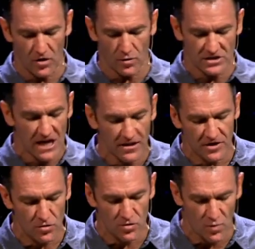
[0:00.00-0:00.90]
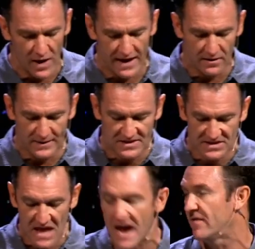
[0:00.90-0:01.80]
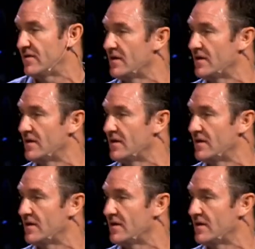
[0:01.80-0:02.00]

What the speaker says: who are telling you the way to be saved.